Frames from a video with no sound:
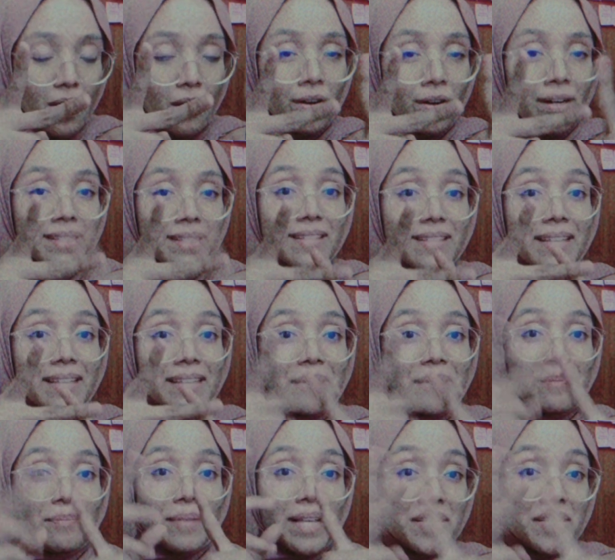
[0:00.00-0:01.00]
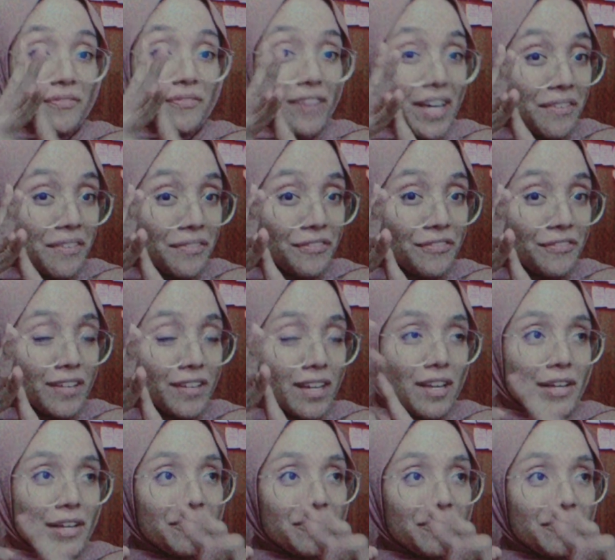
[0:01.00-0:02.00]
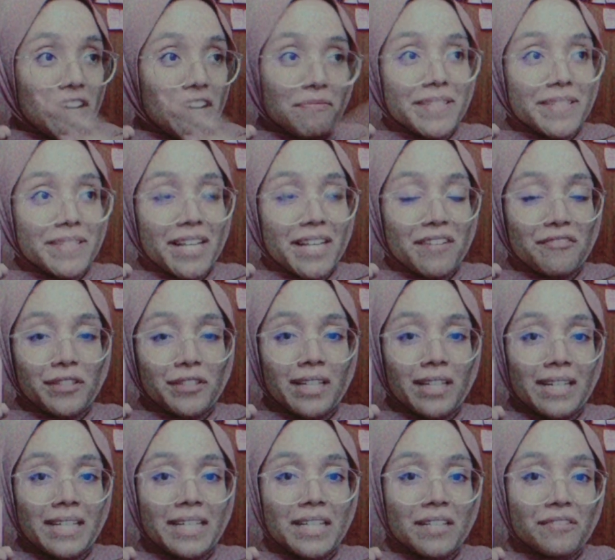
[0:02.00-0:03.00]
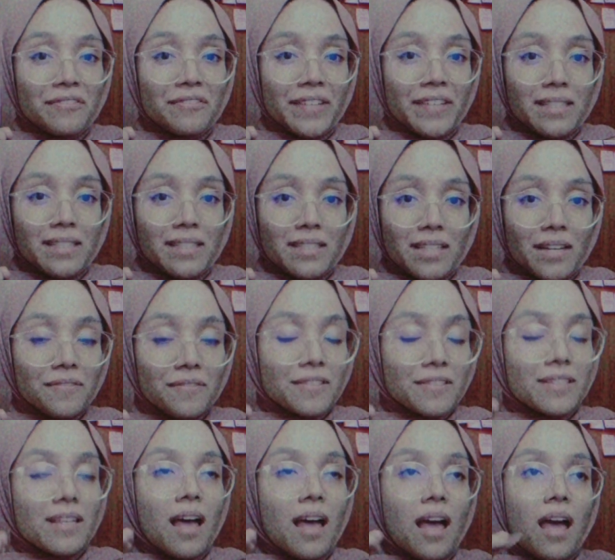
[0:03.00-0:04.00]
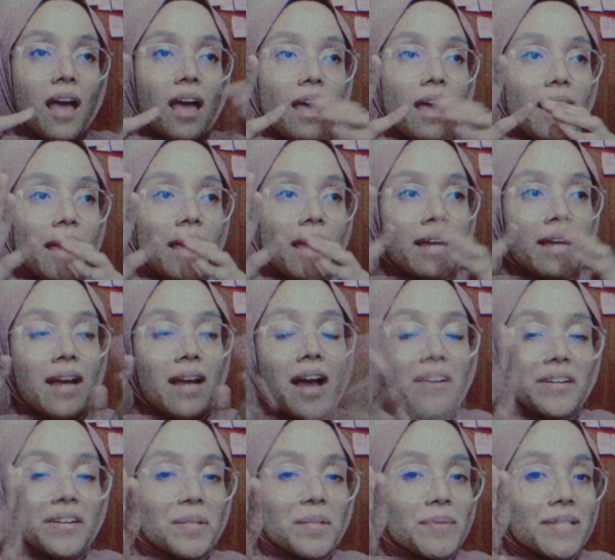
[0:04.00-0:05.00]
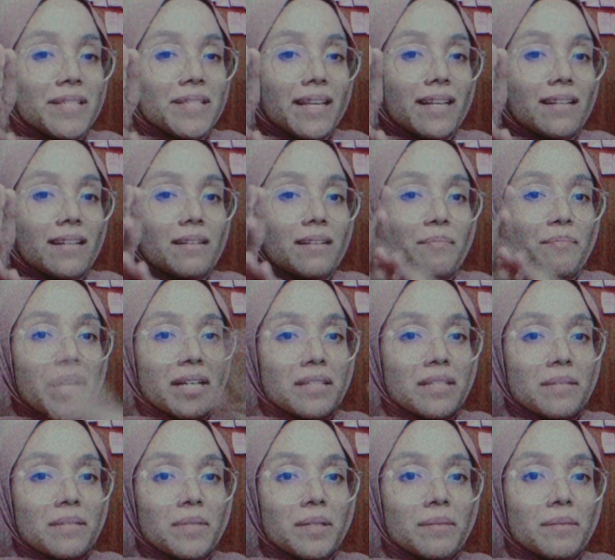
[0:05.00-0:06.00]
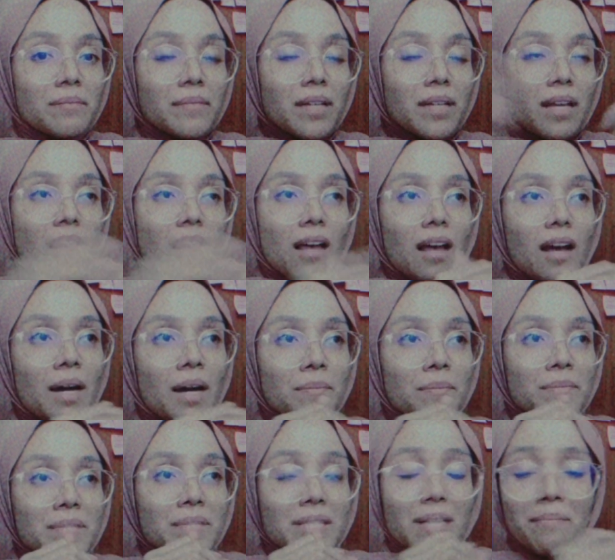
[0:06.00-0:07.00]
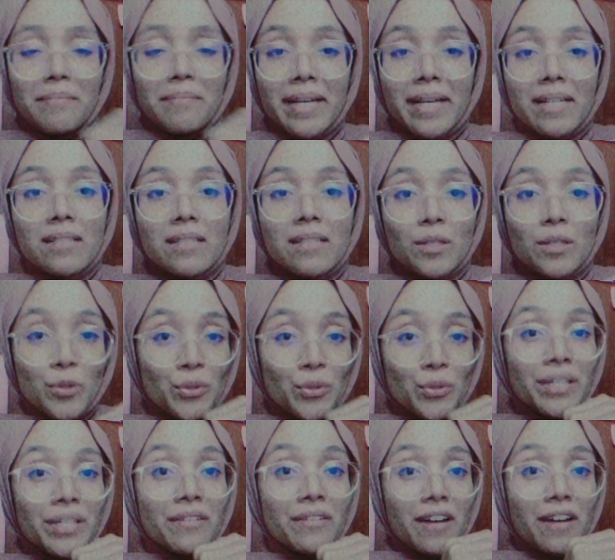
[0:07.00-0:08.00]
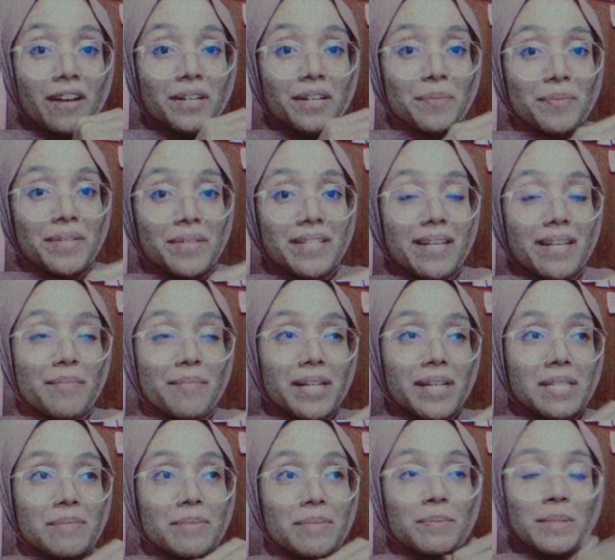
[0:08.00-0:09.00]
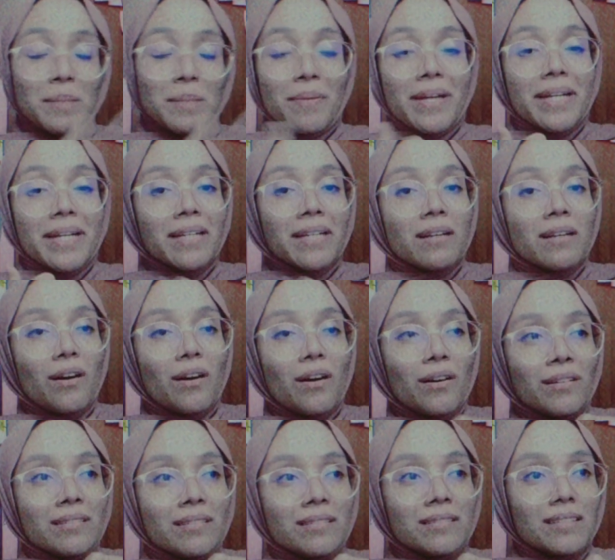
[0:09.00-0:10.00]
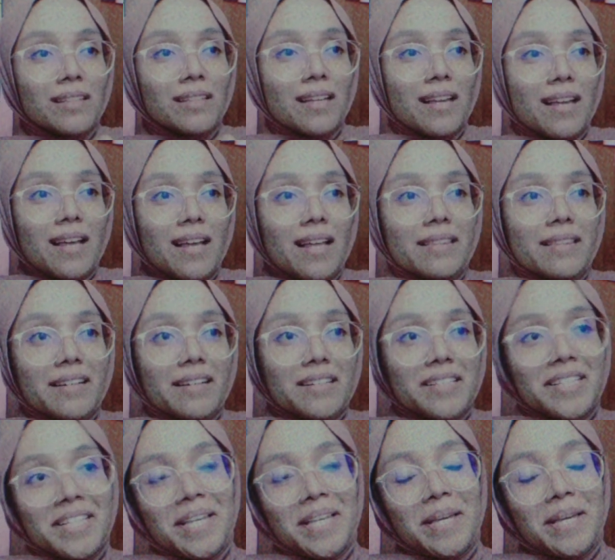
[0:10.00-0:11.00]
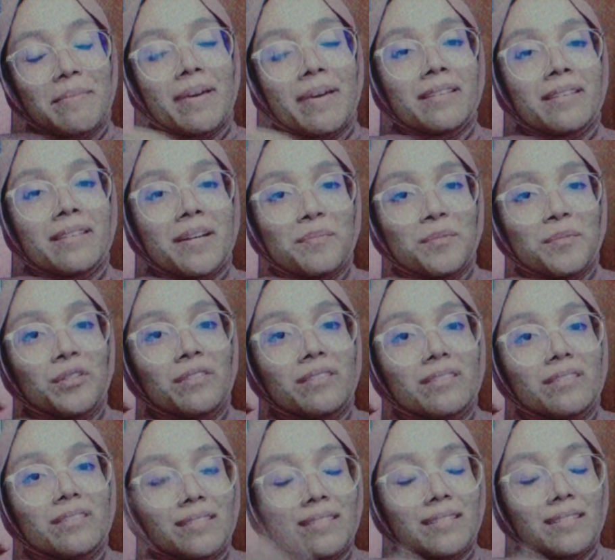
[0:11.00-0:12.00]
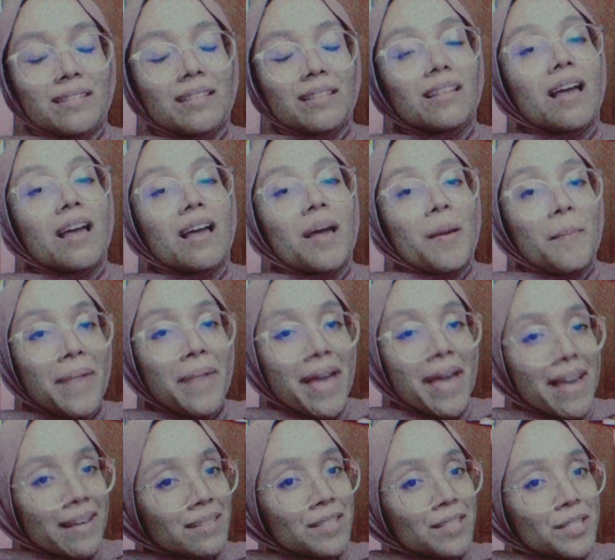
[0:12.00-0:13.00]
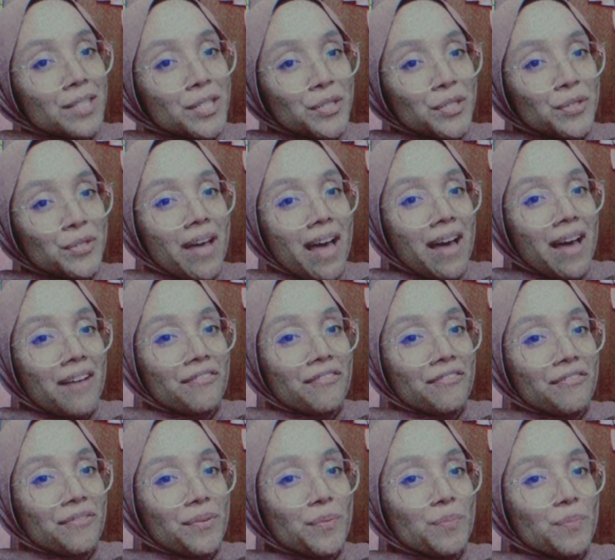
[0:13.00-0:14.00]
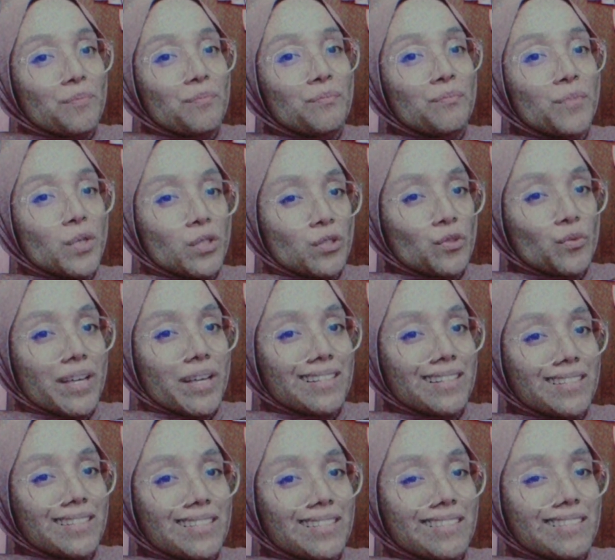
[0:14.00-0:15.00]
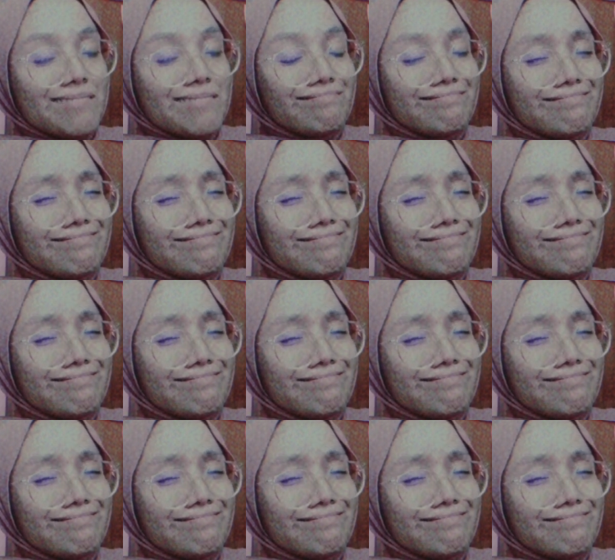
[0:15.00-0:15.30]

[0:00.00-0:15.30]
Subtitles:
or it's 90 plus 5% for the legal fee and stuffs, and 100% maximum. Some banks do give 100% maximum depending on their scheme and their mood. Banks too have mood swings.